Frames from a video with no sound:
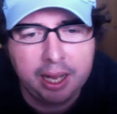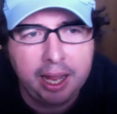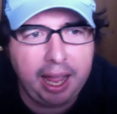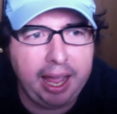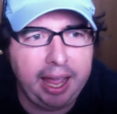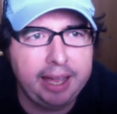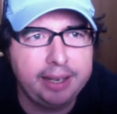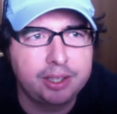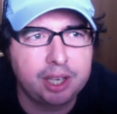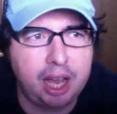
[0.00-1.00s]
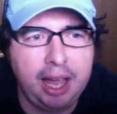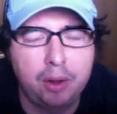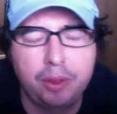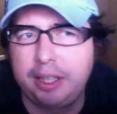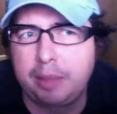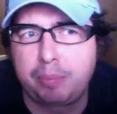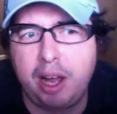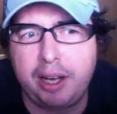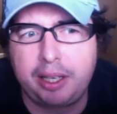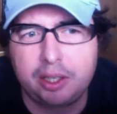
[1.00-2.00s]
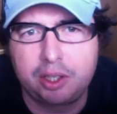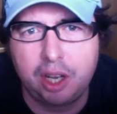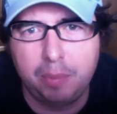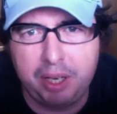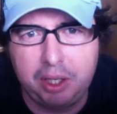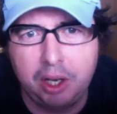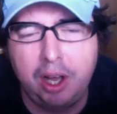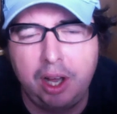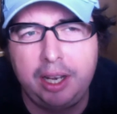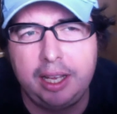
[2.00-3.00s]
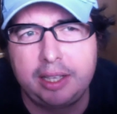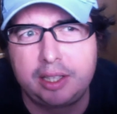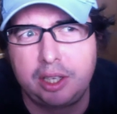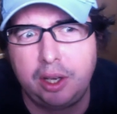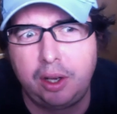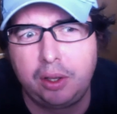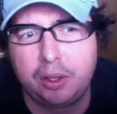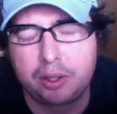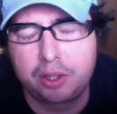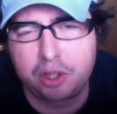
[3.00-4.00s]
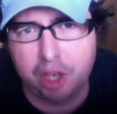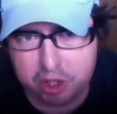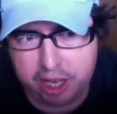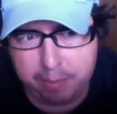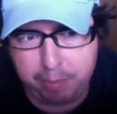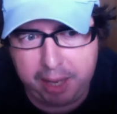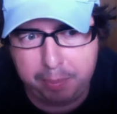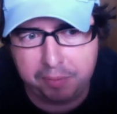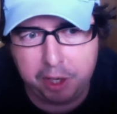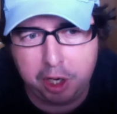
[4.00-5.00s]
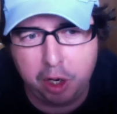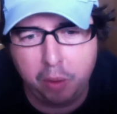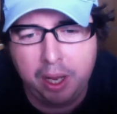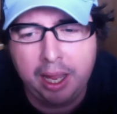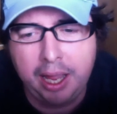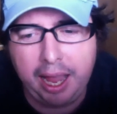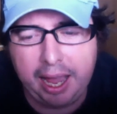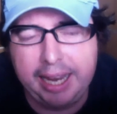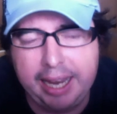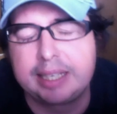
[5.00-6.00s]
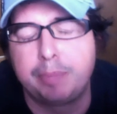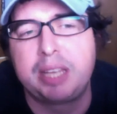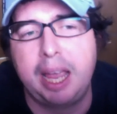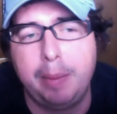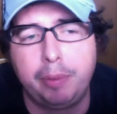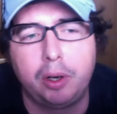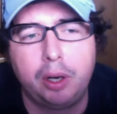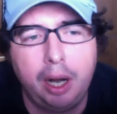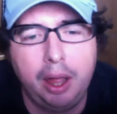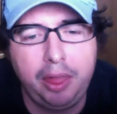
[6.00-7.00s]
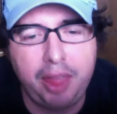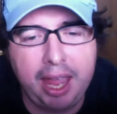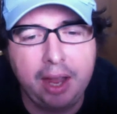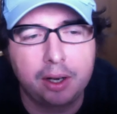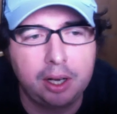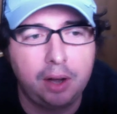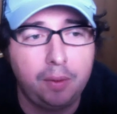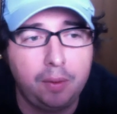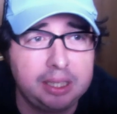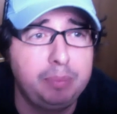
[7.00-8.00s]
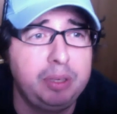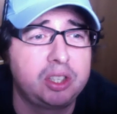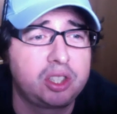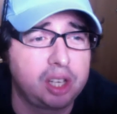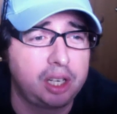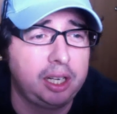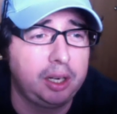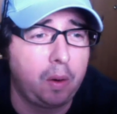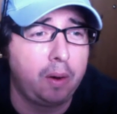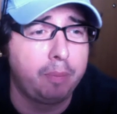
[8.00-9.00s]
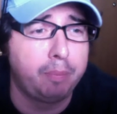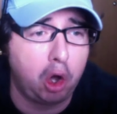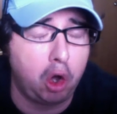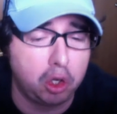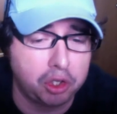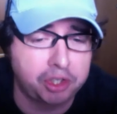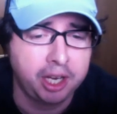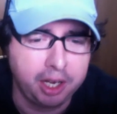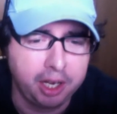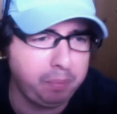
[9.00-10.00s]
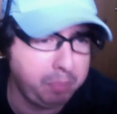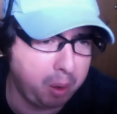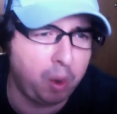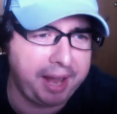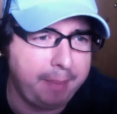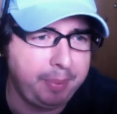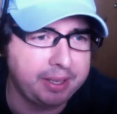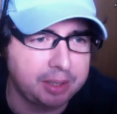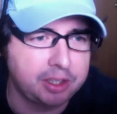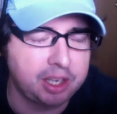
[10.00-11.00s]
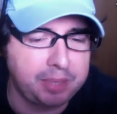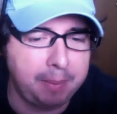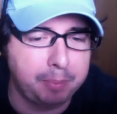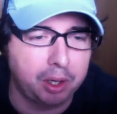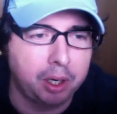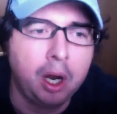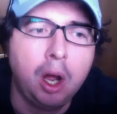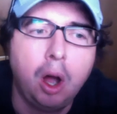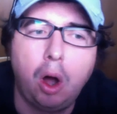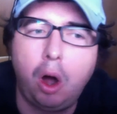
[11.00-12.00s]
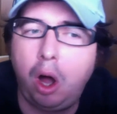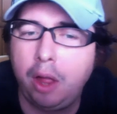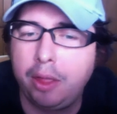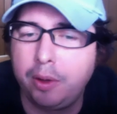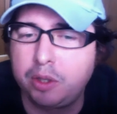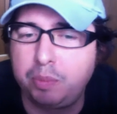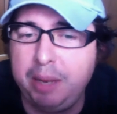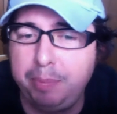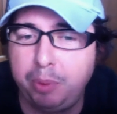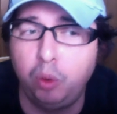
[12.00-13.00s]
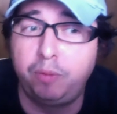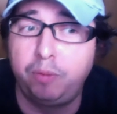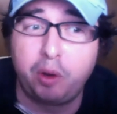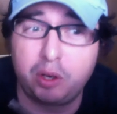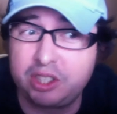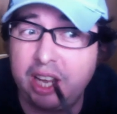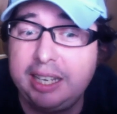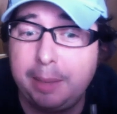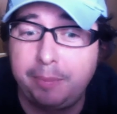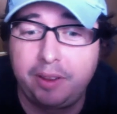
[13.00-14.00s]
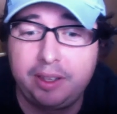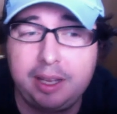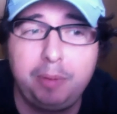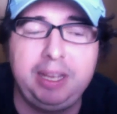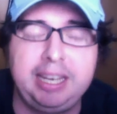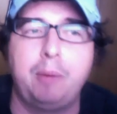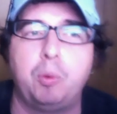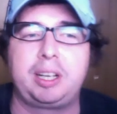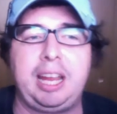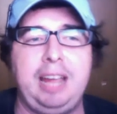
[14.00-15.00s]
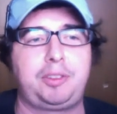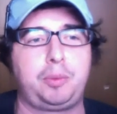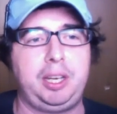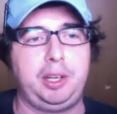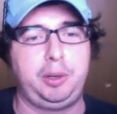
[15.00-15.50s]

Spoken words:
And I don't think the product is going to be good until SummerSlam pay-per-view and in September. They are going to be sucking our balls. You're like, but what happens in September? All those people who first signed up for the WWE Network have to renew.